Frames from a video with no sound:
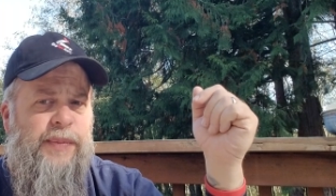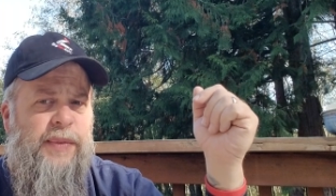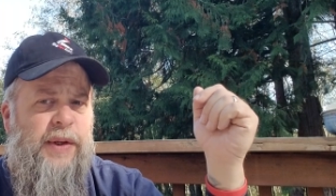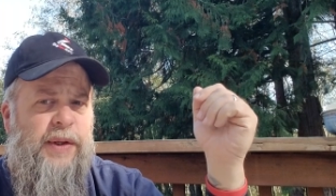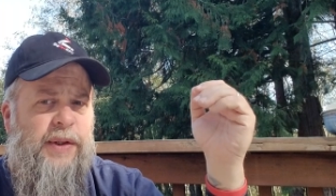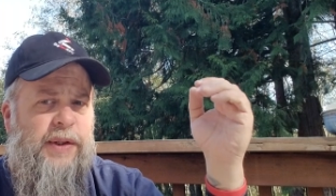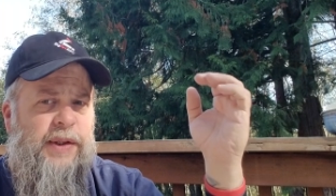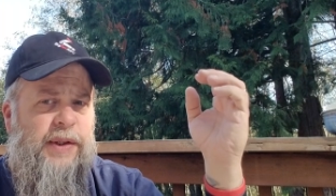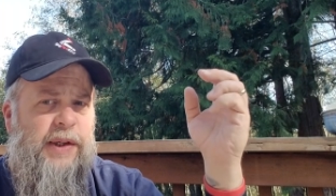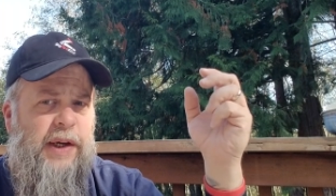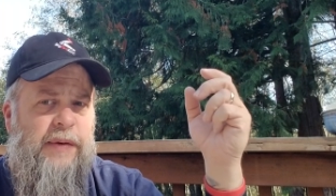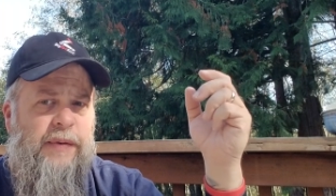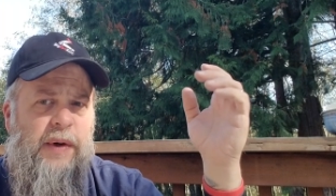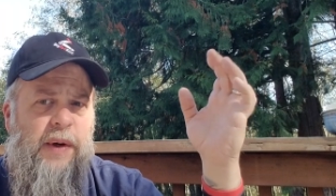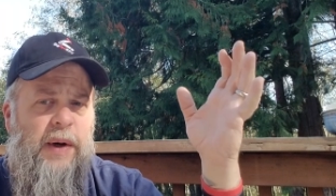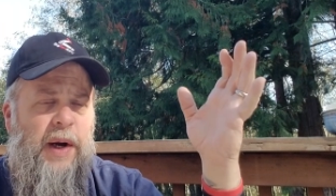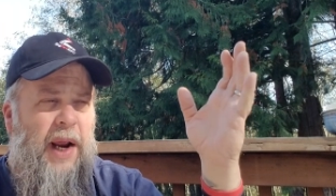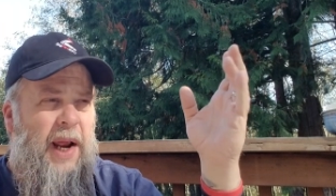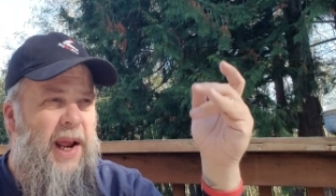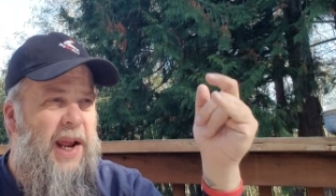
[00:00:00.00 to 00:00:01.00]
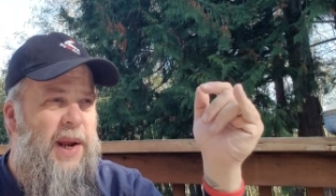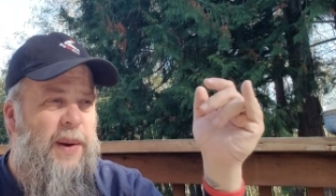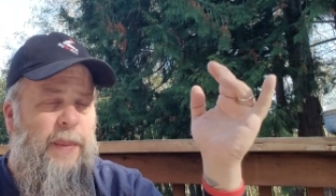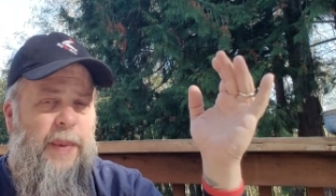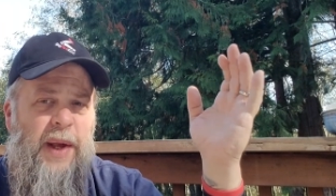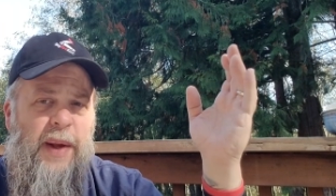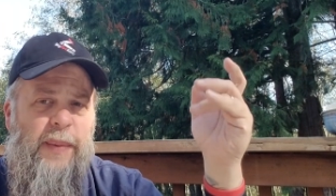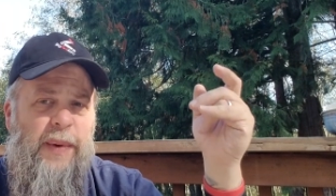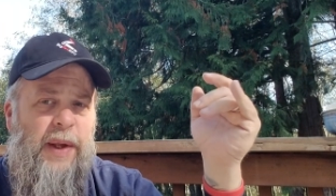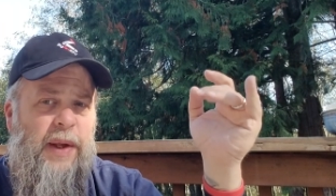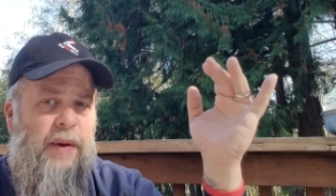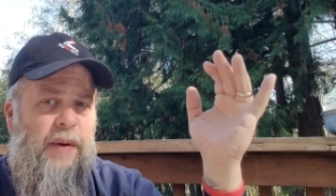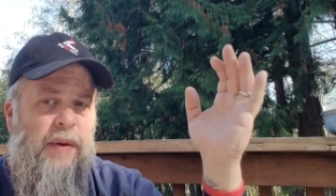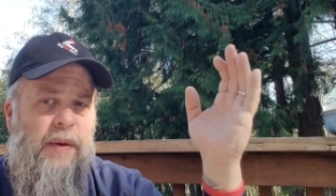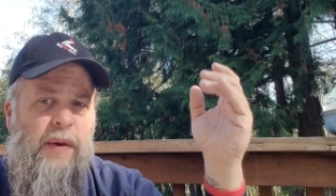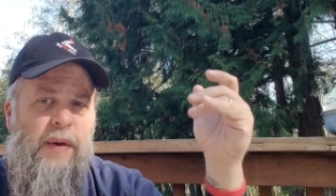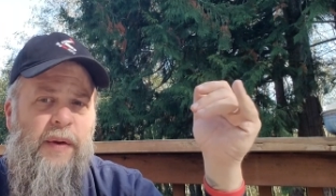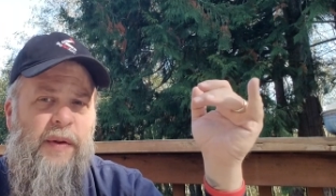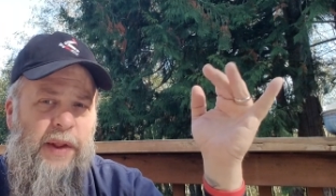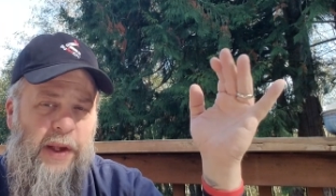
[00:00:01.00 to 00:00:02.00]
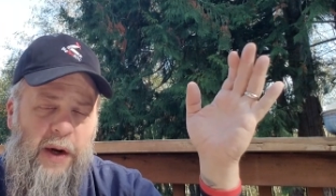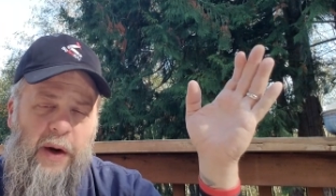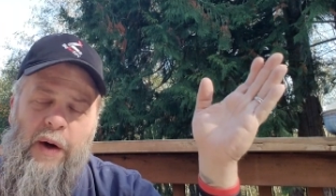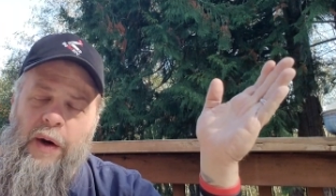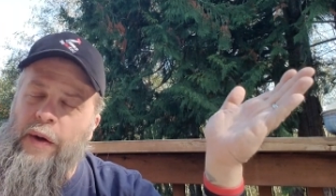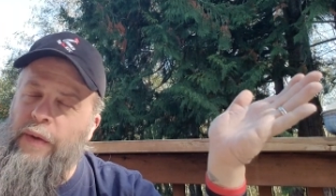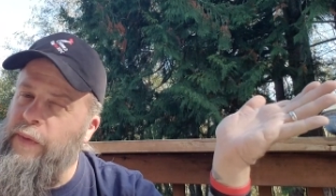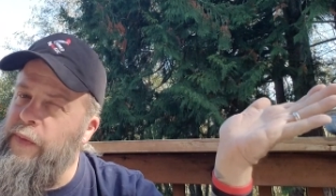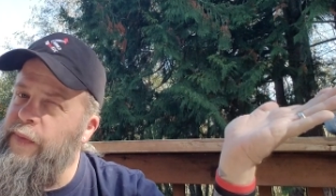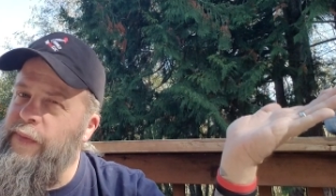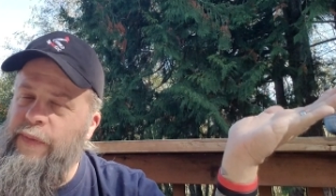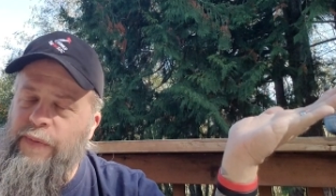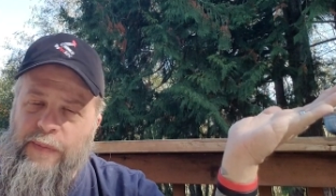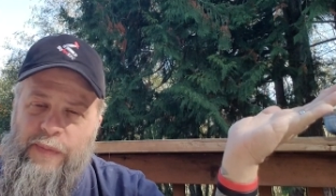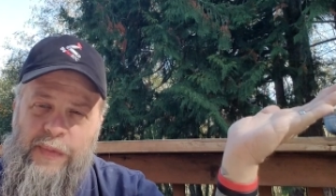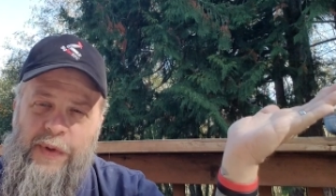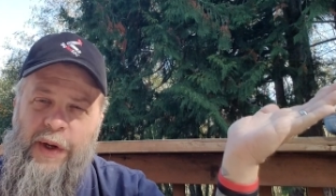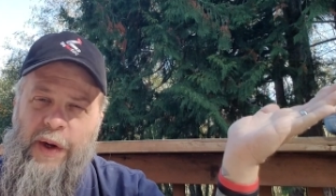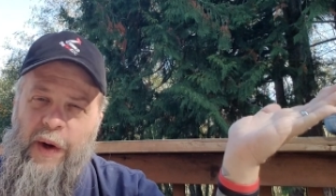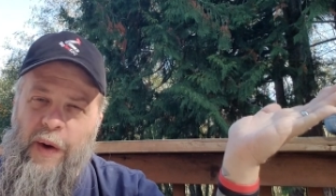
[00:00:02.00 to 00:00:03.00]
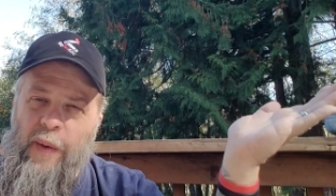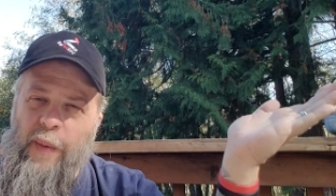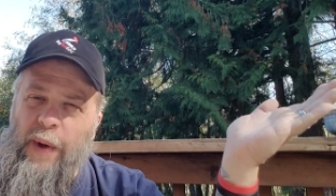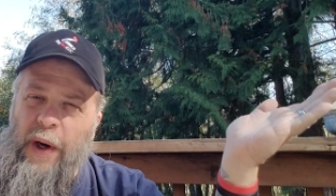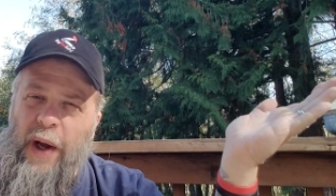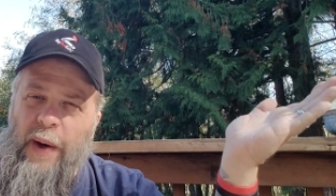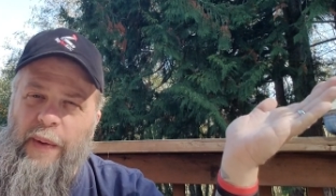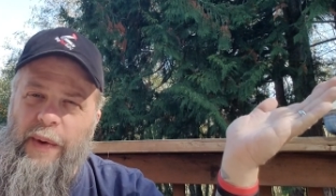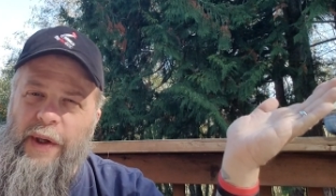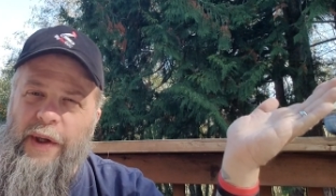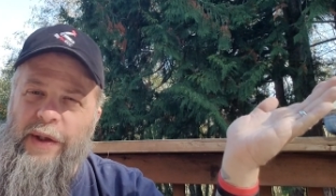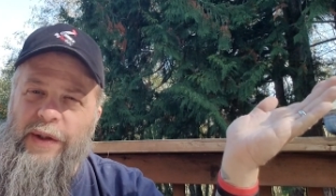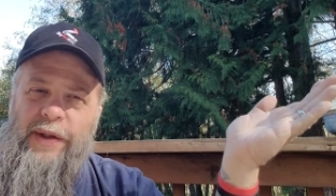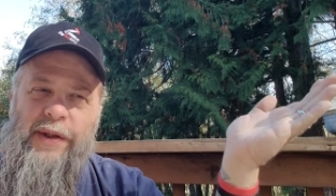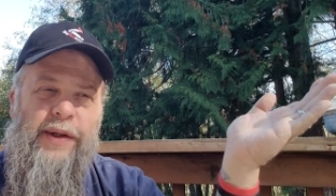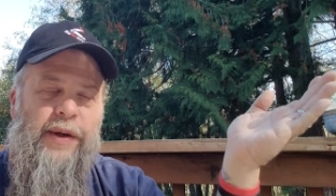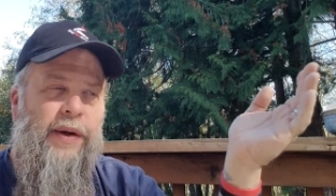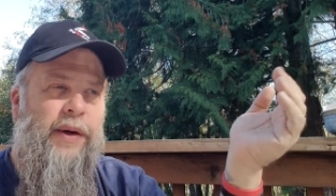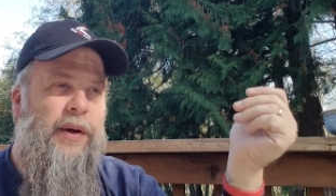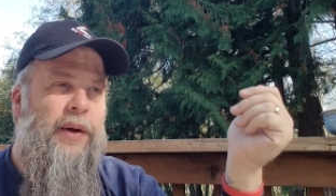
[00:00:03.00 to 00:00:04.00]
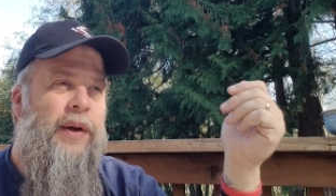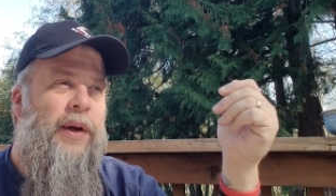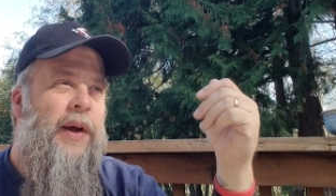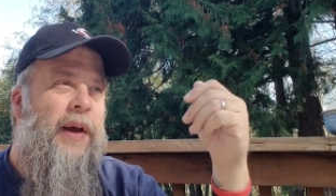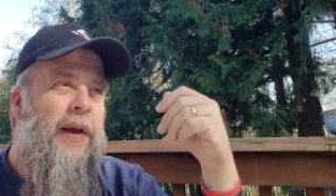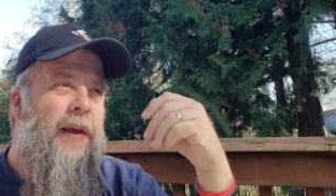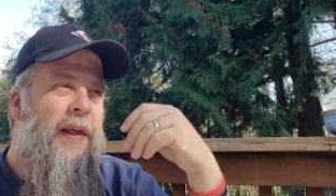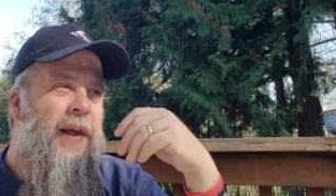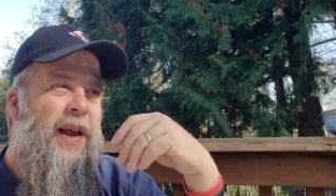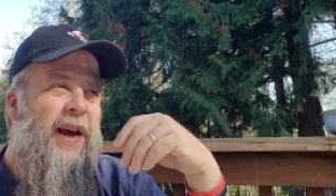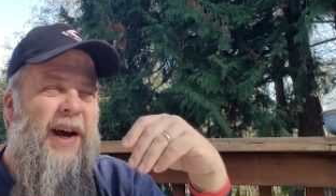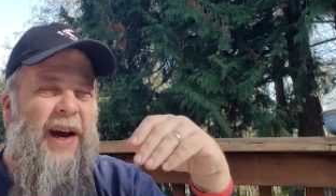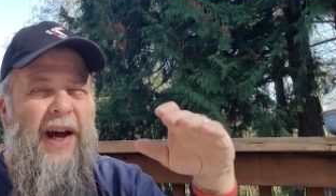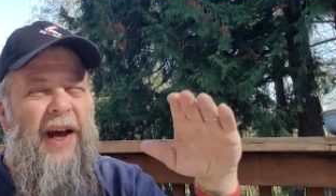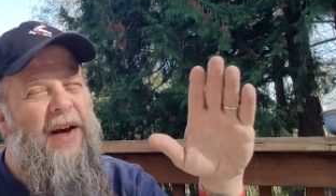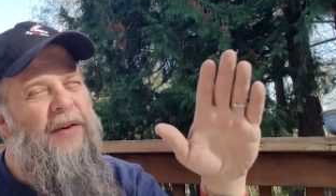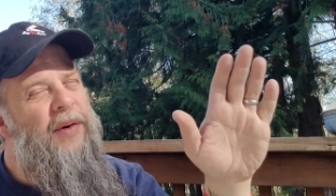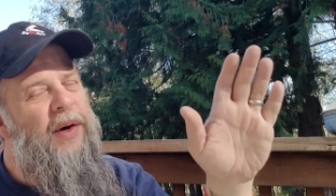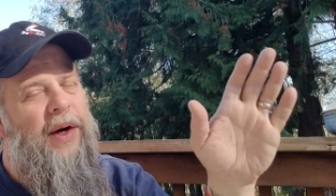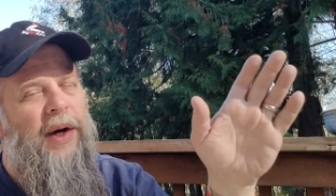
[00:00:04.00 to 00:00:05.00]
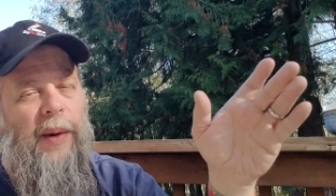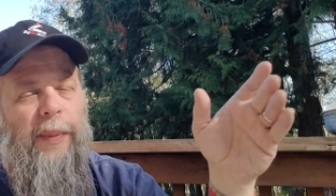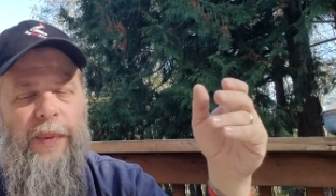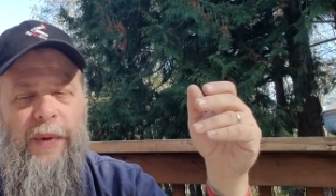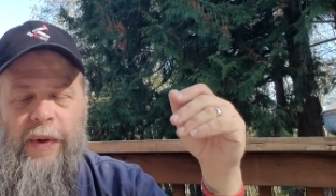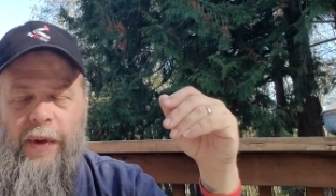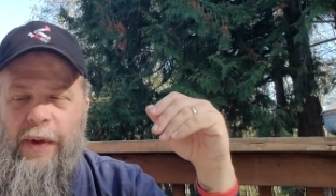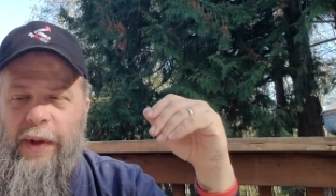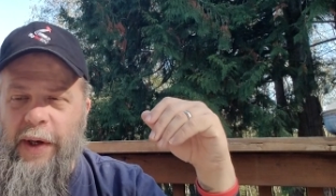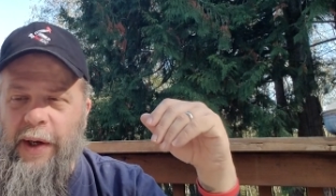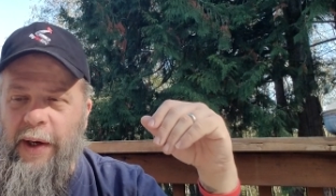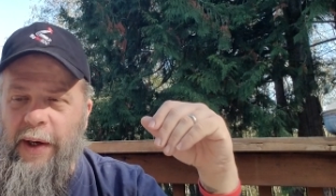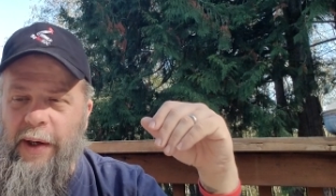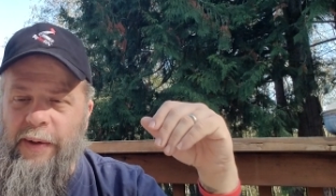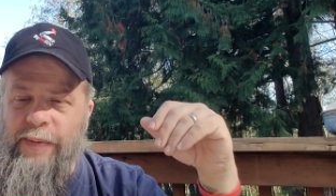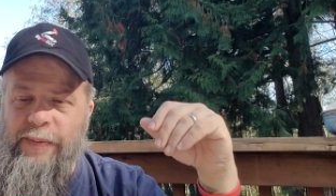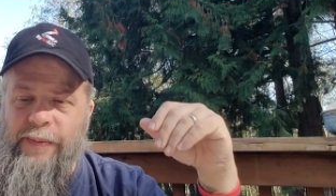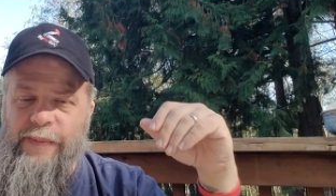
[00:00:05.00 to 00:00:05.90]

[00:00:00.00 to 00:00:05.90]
7 or 8 maybe that are, what I would consider. I have a couple of the